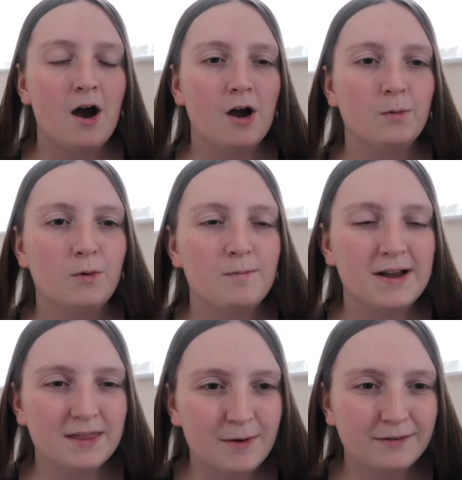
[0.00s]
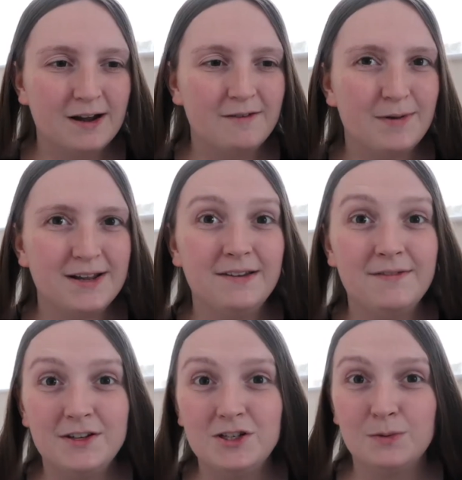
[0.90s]
I will make the most out of my
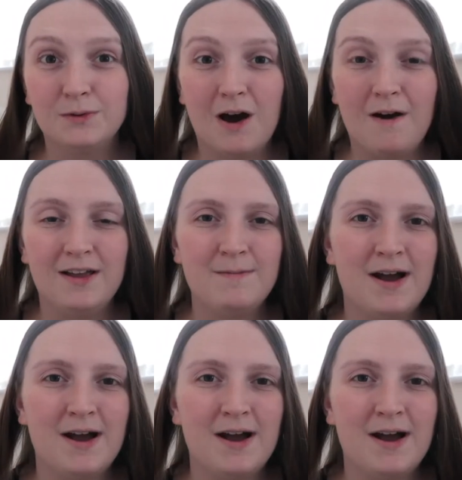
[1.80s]
individual time